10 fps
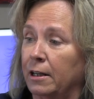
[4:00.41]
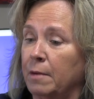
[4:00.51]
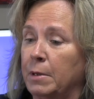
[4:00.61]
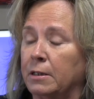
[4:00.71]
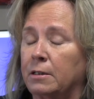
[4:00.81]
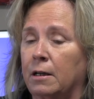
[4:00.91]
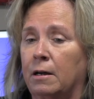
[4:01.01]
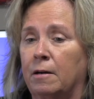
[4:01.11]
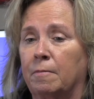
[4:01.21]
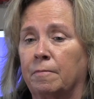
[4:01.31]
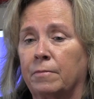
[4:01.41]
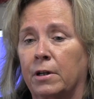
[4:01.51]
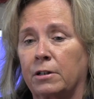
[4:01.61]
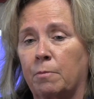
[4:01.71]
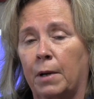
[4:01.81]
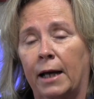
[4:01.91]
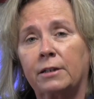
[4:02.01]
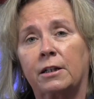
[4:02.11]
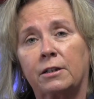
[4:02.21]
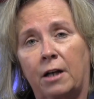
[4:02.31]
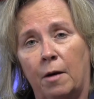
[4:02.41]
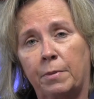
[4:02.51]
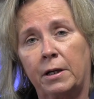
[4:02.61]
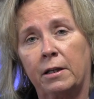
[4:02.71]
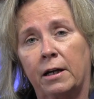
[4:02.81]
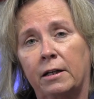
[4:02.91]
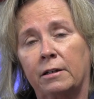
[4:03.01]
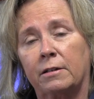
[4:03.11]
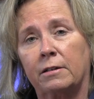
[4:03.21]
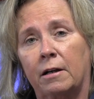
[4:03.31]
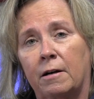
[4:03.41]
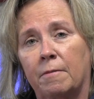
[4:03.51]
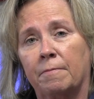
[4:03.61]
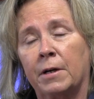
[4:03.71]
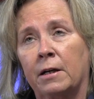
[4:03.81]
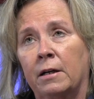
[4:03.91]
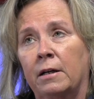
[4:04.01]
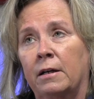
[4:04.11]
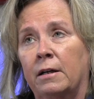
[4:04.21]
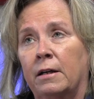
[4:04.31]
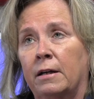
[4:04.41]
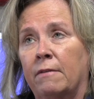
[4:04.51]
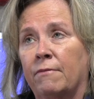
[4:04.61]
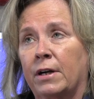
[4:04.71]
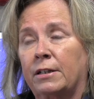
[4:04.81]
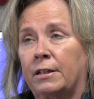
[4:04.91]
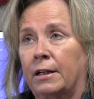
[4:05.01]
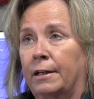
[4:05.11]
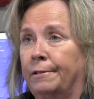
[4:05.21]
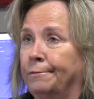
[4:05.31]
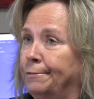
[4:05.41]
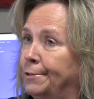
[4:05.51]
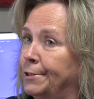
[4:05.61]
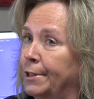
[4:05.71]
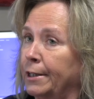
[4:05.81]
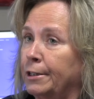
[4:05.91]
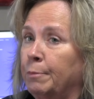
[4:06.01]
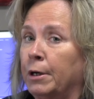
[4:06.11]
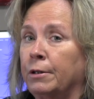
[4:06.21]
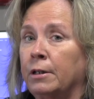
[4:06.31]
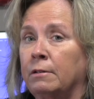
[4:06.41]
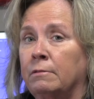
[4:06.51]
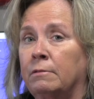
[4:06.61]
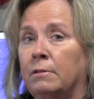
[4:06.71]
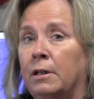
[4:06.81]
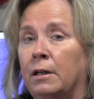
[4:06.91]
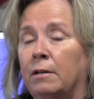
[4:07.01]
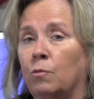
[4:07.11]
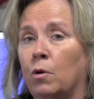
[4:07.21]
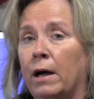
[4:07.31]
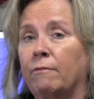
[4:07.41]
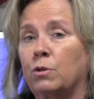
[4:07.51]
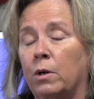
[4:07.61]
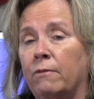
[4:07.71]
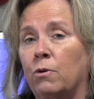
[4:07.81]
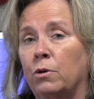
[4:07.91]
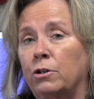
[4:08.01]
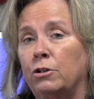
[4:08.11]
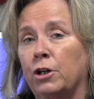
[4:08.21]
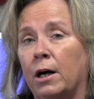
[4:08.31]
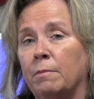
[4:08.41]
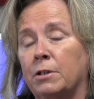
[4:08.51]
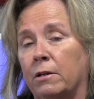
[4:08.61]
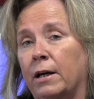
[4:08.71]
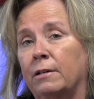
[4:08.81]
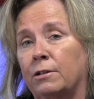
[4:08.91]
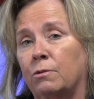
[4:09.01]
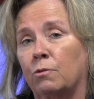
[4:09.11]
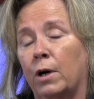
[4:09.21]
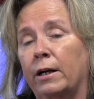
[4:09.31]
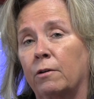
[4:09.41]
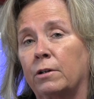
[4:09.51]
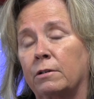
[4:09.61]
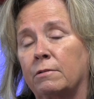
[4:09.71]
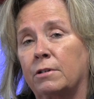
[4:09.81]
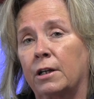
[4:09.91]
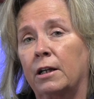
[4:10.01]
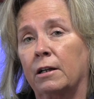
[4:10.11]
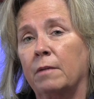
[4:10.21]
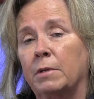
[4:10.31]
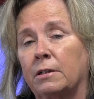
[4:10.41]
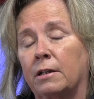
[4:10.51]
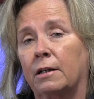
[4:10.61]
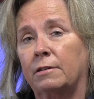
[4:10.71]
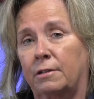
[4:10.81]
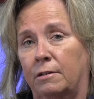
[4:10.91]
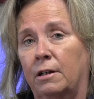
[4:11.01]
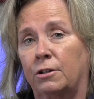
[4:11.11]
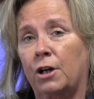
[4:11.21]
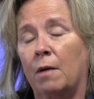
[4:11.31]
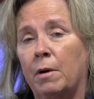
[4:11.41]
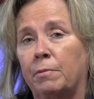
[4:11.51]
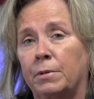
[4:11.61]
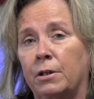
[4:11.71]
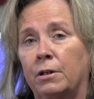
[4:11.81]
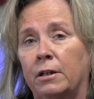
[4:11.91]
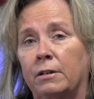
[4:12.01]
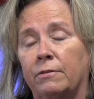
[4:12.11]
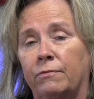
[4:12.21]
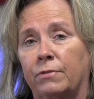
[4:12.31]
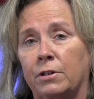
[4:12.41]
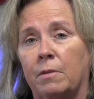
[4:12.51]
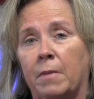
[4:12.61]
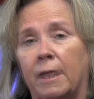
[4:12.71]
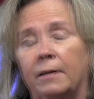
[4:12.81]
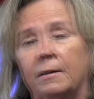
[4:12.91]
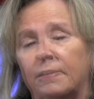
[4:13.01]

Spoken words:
limits, there's a plastics company that is investing $6 million, and we'll have 24 new jobs. So that's right on our city limits. That's a job opportunity for somebody.